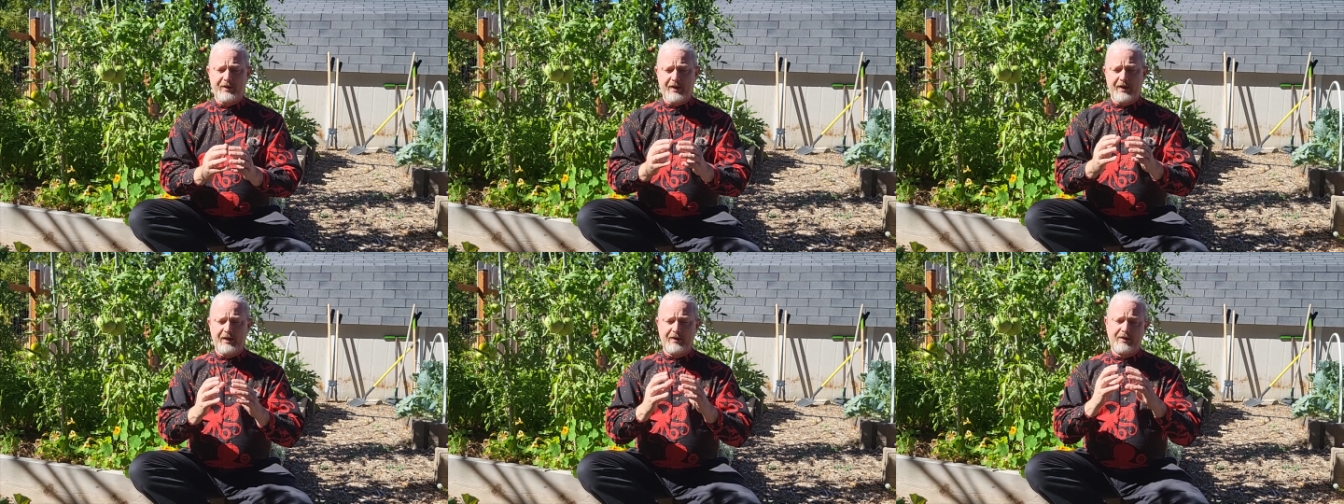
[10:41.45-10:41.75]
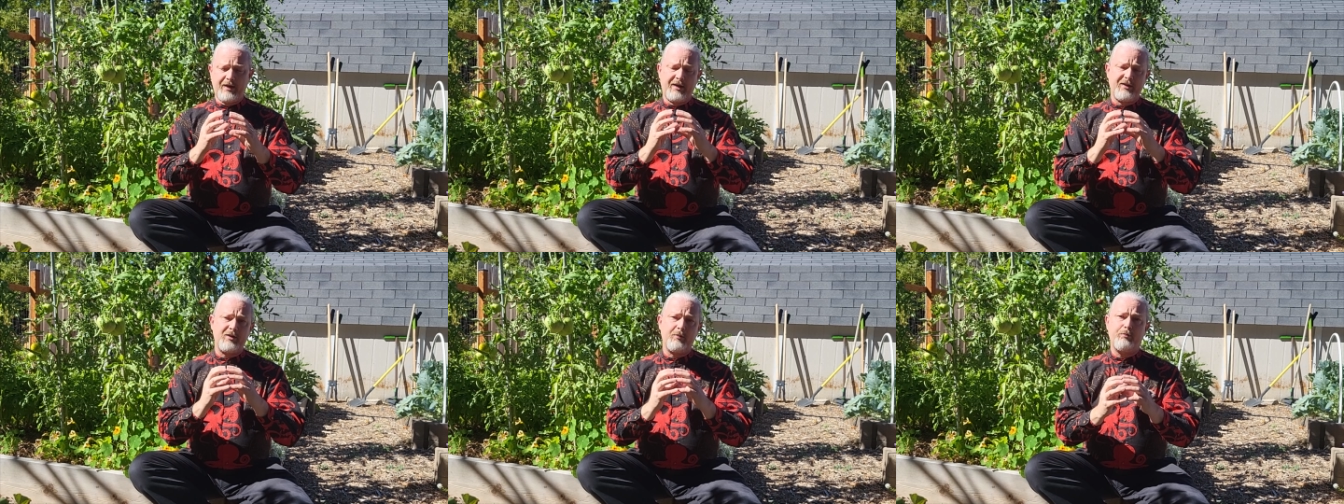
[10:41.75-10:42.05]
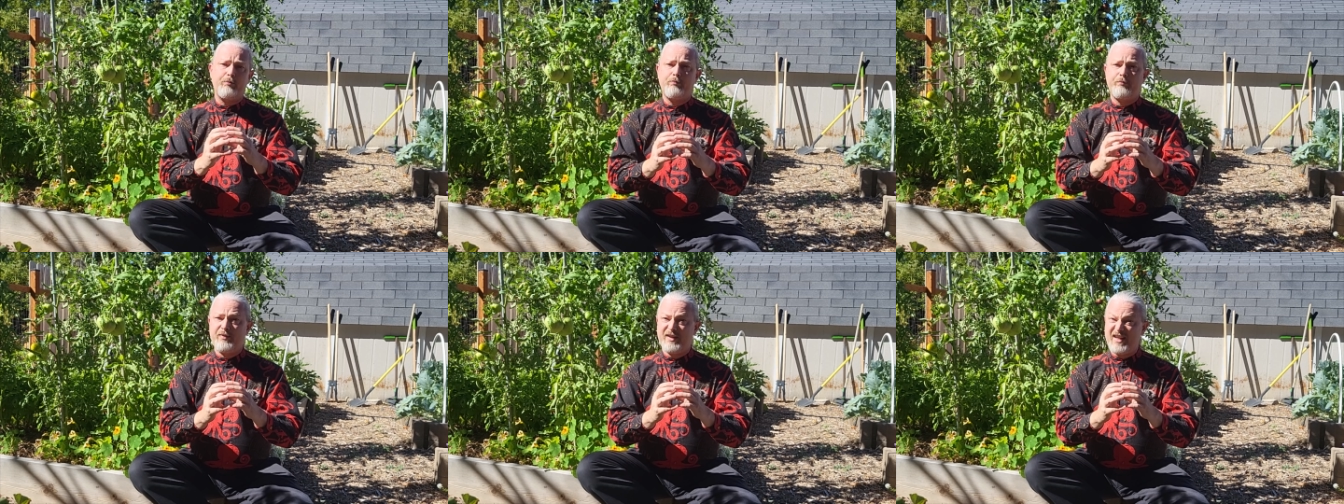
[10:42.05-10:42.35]
It has a
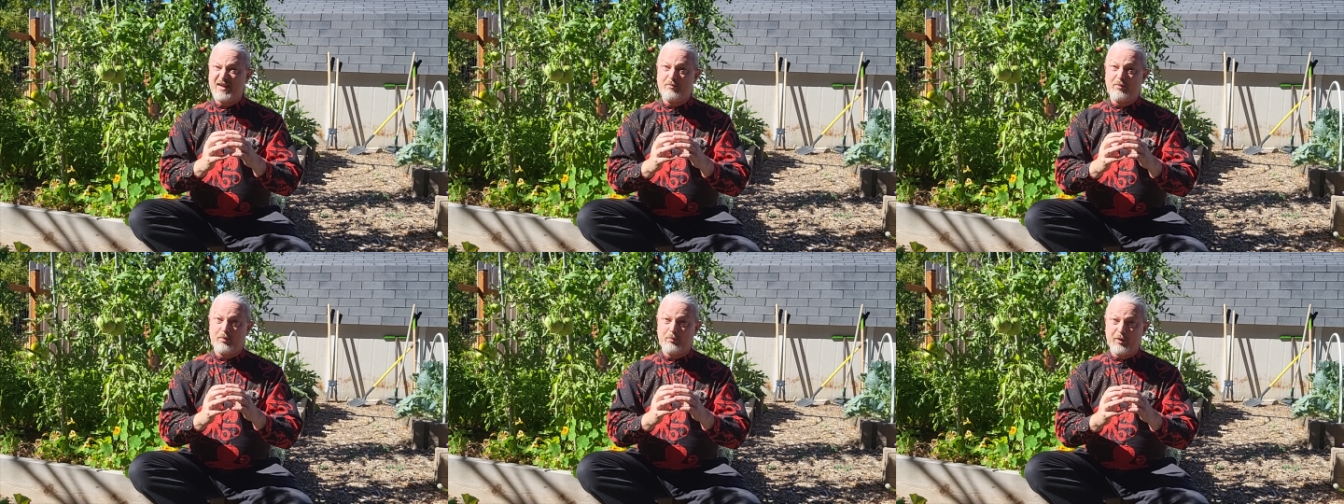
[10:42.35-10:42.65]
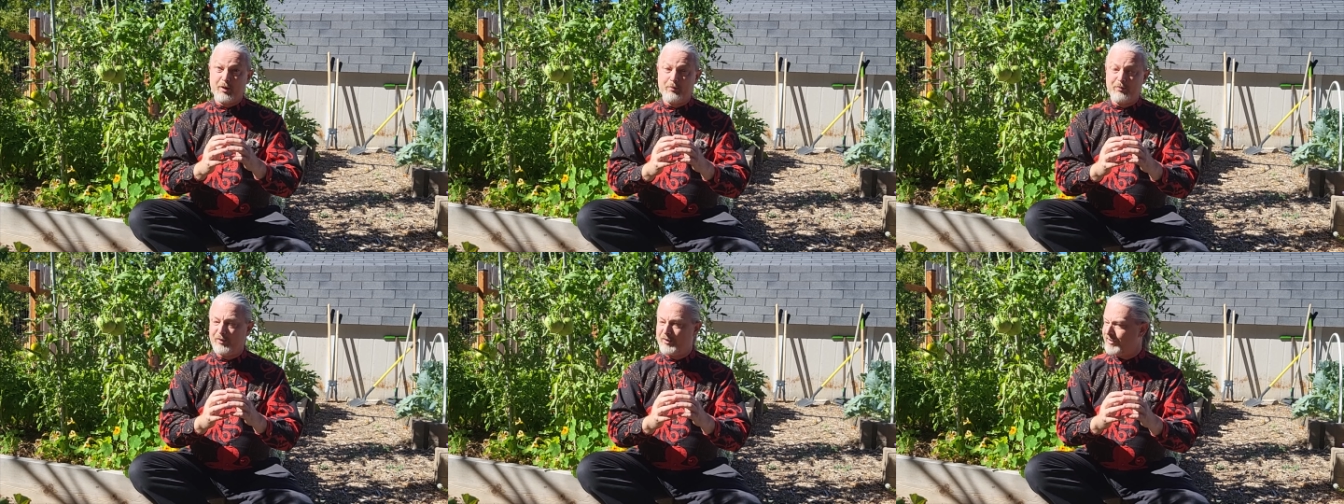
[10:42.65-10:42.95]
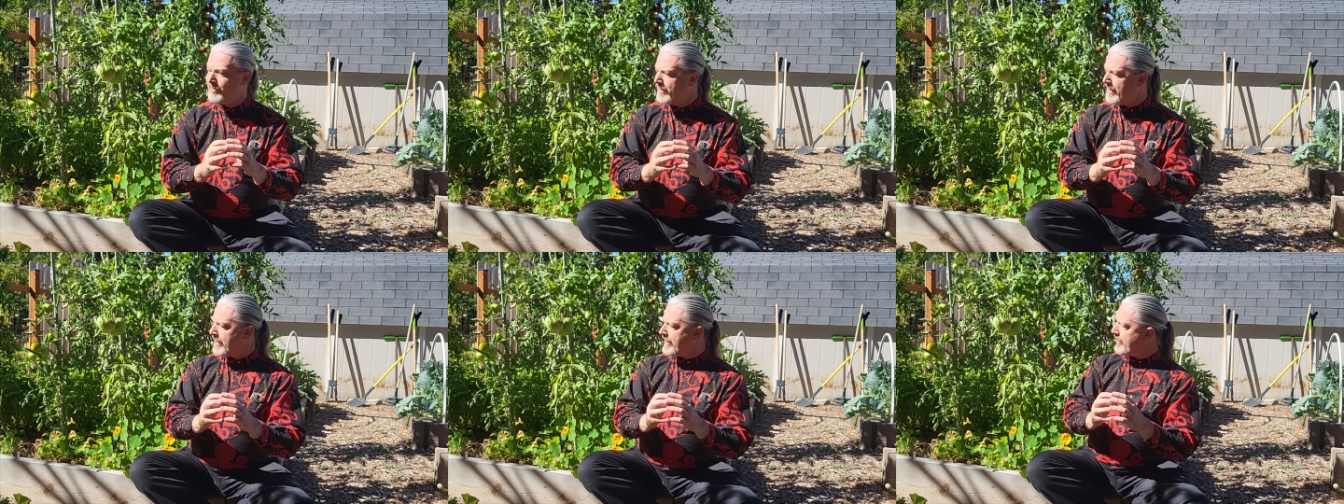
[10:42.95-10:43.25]
deep purple
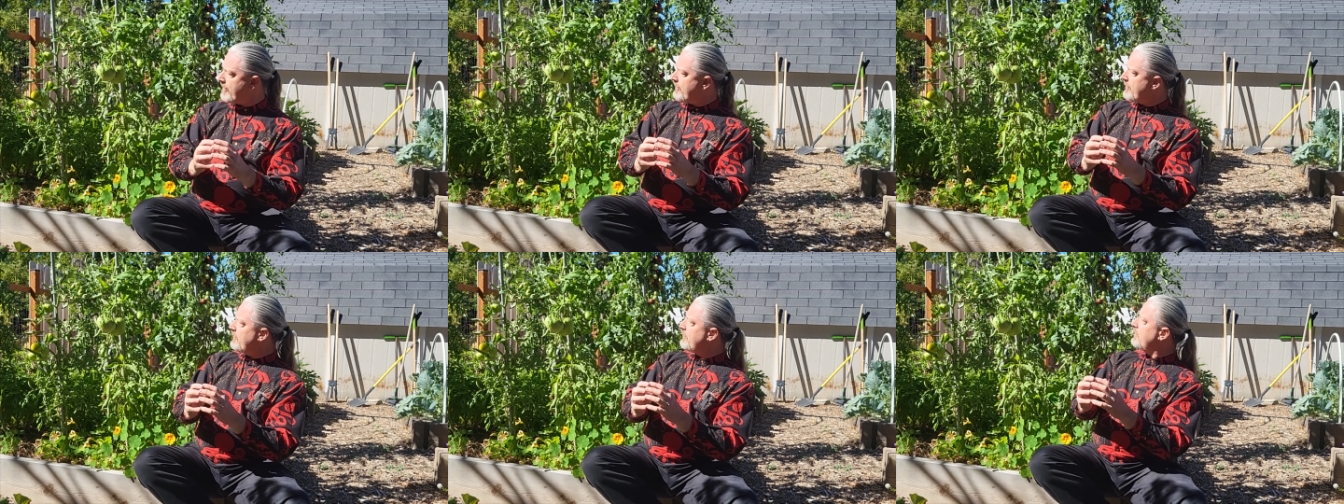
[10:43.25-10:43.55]
skin.